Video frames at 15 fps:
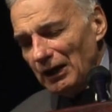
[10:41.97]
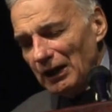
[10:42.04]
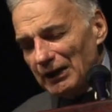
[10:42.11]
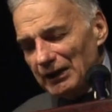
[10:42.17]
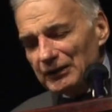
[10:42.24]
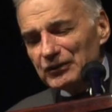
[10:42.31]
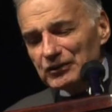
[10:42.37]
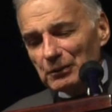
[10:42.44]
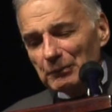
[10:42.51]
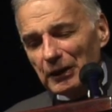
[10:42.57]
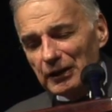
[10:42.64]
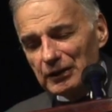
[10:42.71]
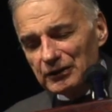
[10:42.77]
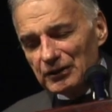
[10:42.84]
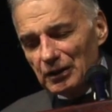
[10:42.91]
I
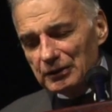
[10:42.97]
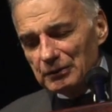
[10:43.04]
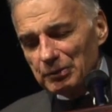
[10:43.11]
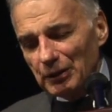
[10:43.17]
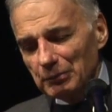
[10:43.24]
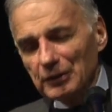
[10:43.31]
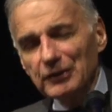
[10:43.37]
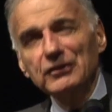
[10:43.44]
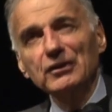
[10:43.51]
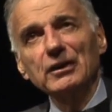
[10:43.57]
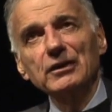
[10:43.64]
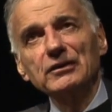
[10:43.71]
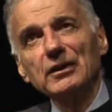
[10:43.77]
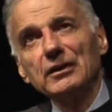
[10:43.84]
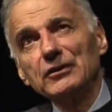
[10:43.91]
estimate that Public
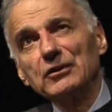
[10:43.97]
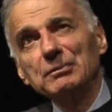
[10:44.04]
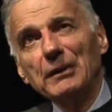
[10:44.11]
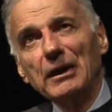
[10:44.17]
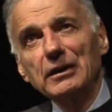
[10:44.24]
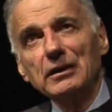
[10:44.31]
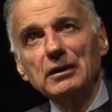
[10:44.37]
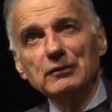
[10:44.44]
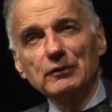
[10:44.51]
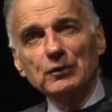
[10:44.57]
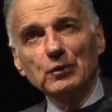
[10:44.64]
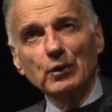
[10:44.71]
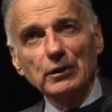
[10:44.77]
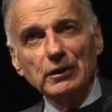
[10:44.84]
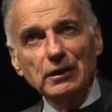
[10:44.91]
Citizen has spent in
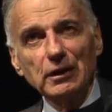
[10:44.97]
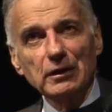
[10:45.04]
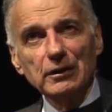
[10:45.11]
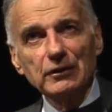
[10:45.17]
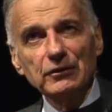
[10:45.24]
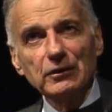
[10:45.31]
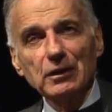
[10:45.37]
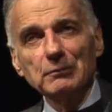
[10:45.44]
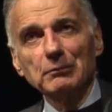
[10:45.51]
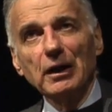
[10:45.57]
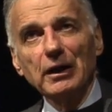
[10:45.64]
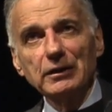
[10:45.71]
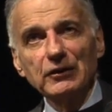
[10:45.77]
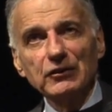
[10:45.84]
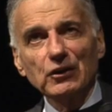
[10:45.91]
40 years,
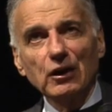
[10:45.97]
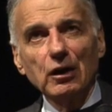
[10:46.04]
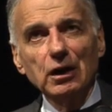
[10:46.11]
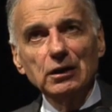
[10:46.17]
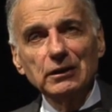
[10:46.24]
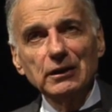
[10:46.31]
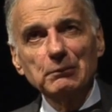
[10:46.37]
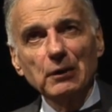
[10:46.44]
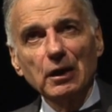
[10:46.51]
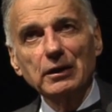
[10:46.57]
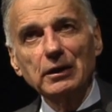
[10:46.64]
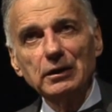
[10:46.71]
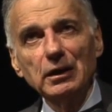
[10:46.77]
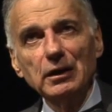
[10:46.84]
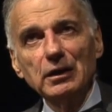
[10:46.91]
minus all the
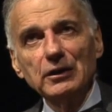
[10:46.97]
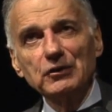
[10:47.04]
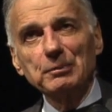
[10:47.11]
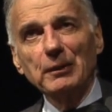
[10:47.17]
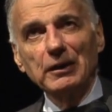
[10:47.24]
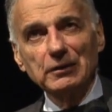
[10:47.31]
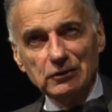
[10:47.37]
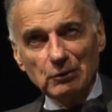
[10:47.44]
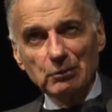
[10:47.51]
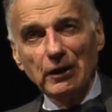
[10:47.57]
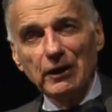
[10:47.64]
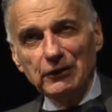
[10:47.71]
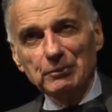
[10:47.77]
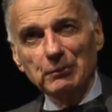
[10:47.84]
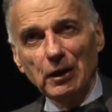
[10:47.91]
money spent to
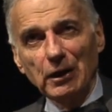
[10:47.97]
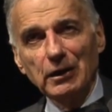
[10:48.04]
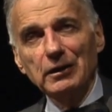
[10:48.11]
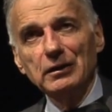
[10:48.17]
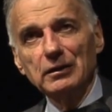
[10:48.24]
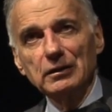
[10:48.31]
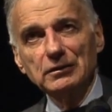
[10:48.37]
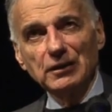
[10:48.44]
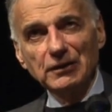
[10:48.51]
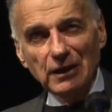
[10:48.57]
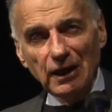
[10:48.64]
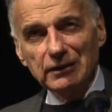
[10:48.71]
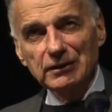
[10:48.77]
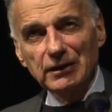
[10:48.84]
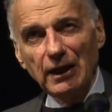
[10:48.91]
raise money,
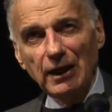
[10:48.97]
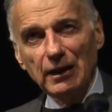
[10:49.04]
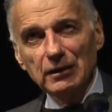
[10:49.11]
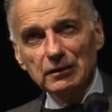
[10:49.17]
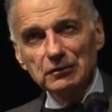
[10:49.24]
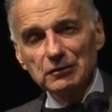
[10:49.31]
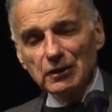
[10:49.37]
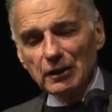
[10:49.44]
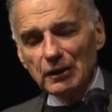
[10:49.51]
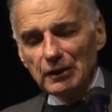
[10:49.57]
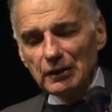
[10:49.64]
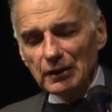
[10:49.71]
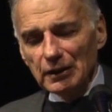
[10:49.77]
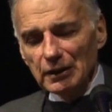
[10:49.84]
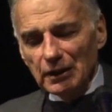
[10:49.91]
deduct that,
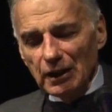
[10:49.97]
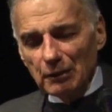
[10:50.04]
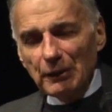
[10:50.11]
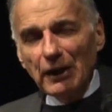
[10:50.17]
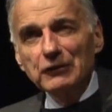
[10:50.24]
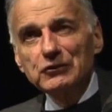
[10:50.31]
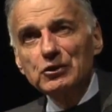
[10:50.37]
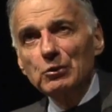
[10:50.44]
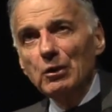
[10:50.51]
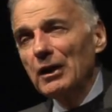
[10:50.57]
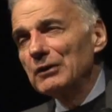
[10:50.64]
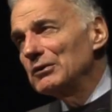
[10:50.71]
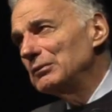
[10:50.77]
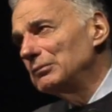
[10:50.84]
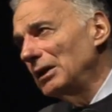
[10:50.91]
about
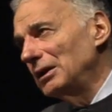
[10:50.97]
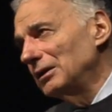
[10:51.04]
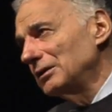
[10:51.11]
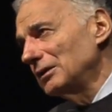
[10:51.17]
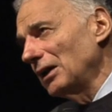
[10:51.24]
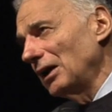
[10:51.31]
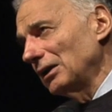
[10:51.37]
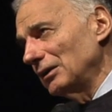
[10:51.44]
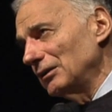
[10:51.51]
$200 million